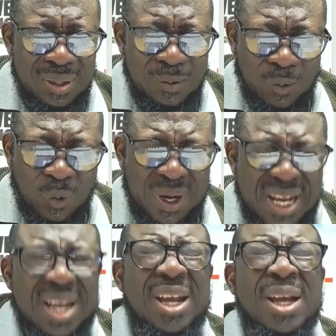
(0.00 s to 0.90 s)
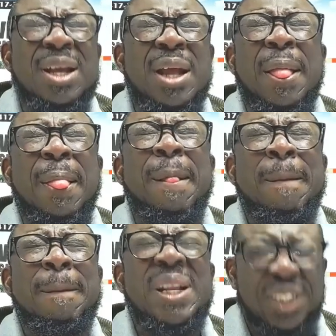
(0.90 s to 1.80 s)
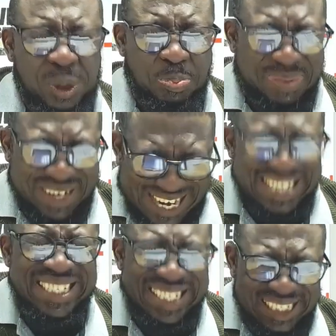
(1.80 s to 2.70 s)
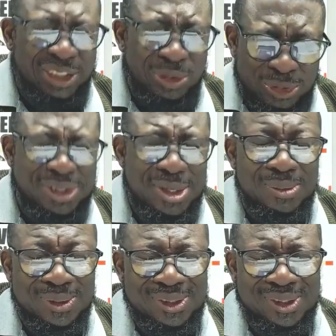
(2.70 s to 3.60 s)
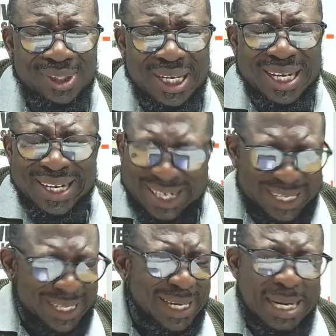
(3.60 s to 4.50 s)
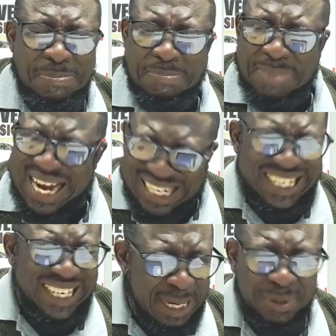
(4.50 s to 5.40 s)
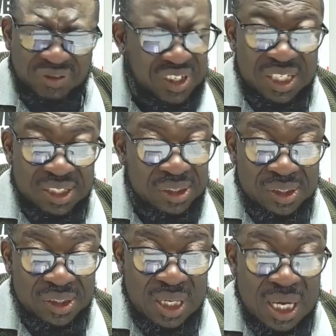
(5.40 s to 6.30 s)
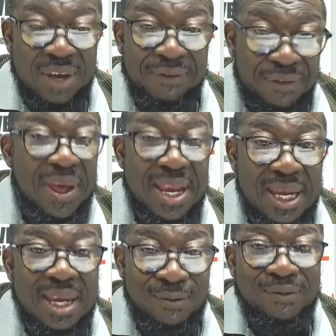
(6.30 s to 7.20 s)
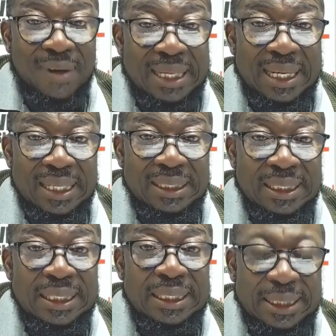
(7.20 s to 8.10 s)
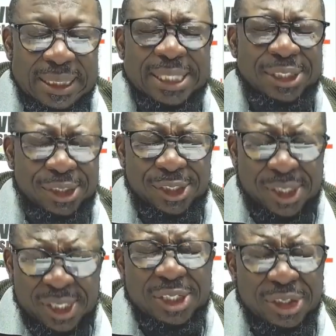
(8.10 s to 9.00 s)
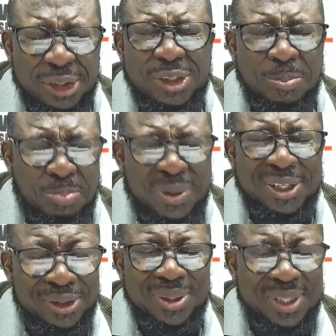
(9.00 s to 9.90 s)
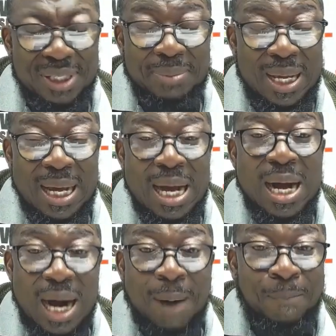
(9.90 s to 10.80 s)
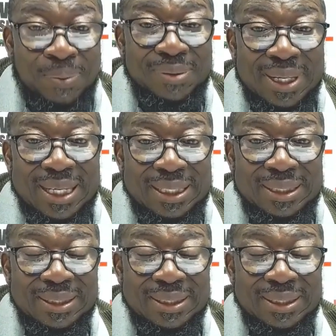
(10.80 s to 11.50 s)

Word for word: We spread this good news in the mighty name of Jesus. Thank you, Father. In Jesus' precious Redeemer, I pray it.